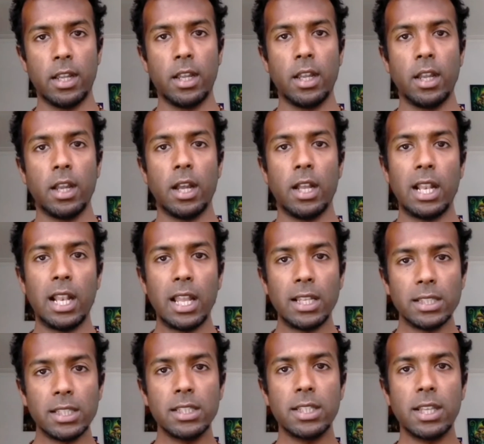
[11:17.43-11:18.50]

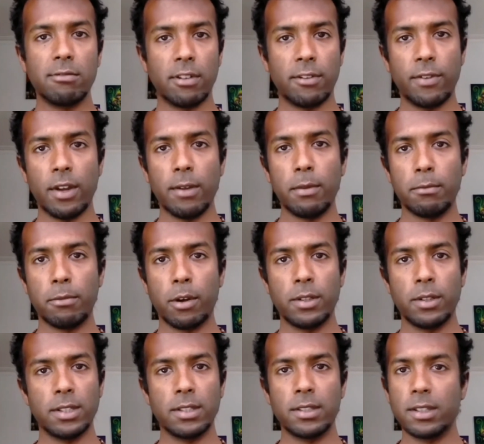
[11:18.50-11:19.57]
unless there's that refinement
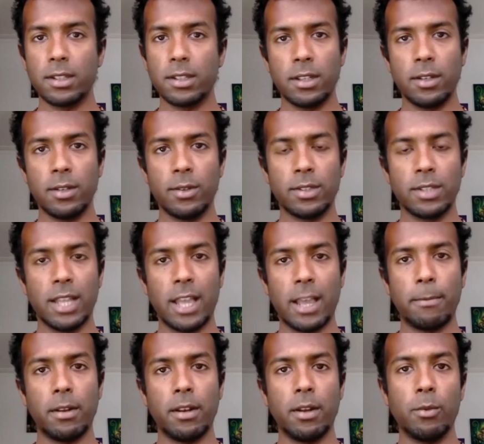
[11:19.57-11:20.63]
process continuously
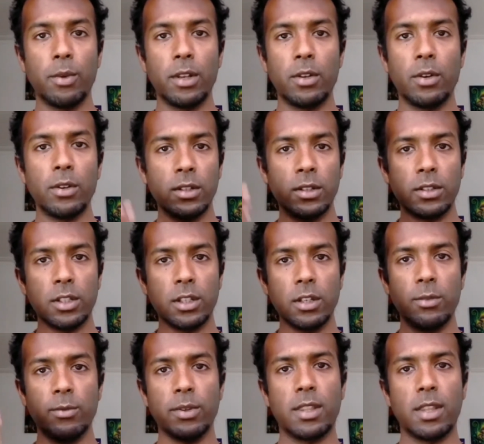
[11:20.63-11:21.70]
happening, we're not in
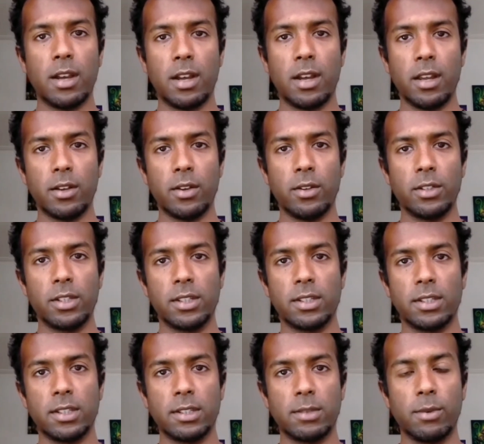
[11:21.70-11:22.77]
tune with the higher
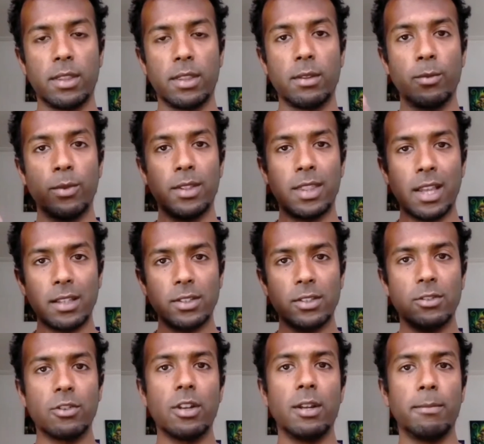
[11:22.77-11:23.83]
consciousness, with that
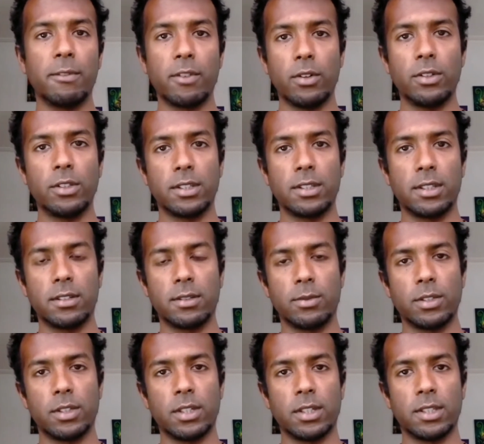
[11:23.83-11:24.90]
stream of consciousness,
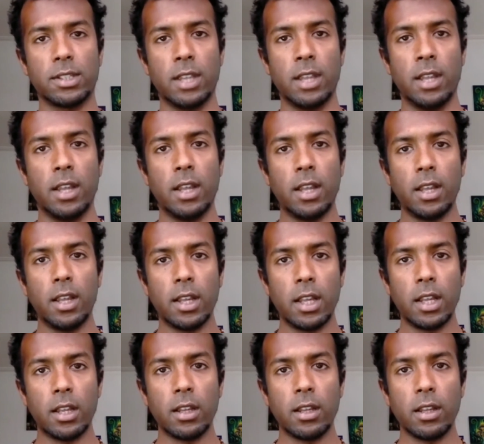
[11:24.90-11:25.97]
which is
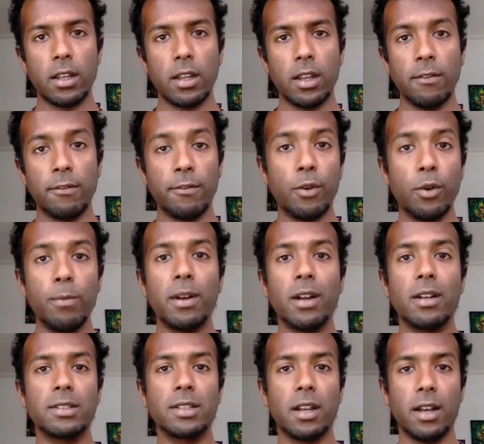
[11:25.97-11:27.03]
informing
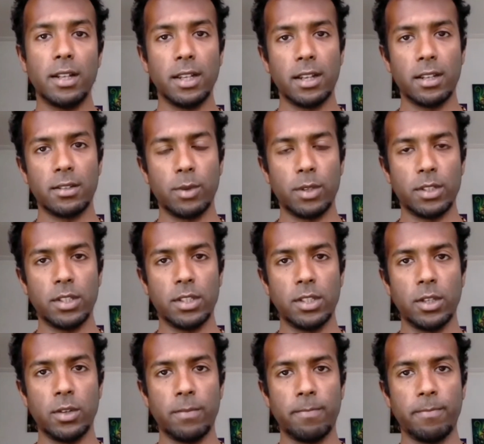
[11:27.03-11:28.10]
us, guiding us what to
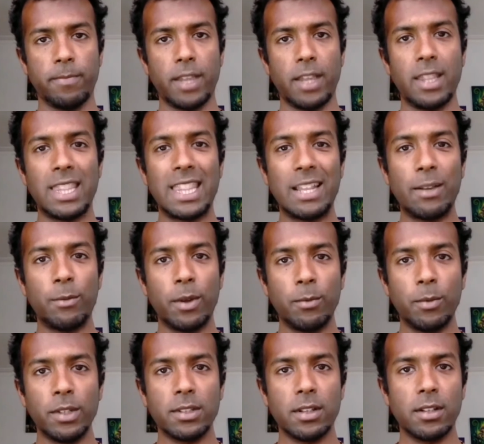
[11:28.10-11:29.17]
do. And when
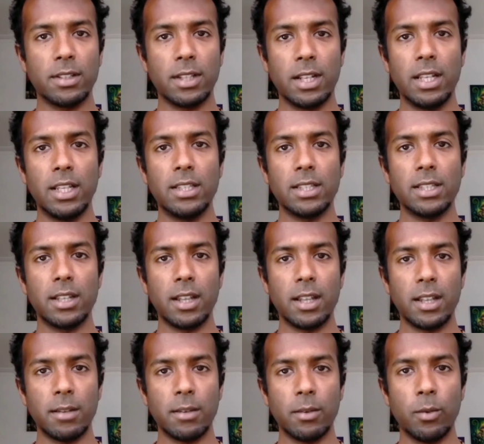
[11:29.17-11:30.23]
we start to listen
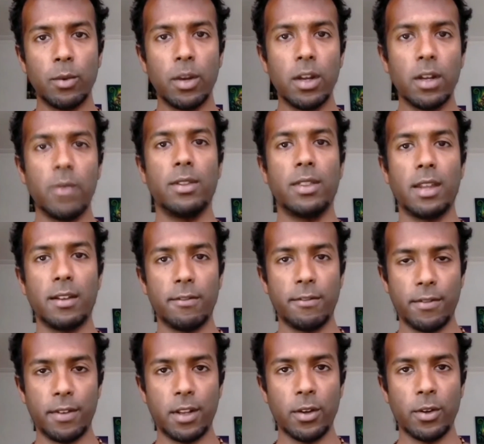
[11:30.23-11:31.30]
and work with that
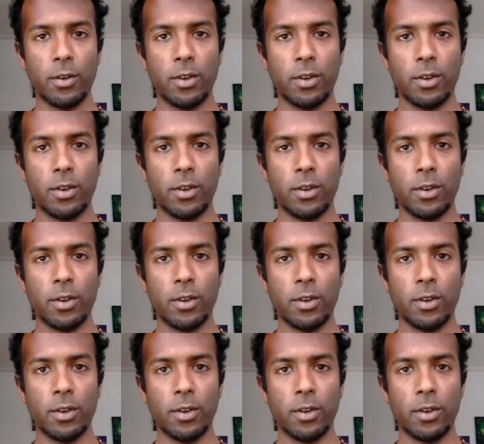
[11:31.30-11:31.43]
flow,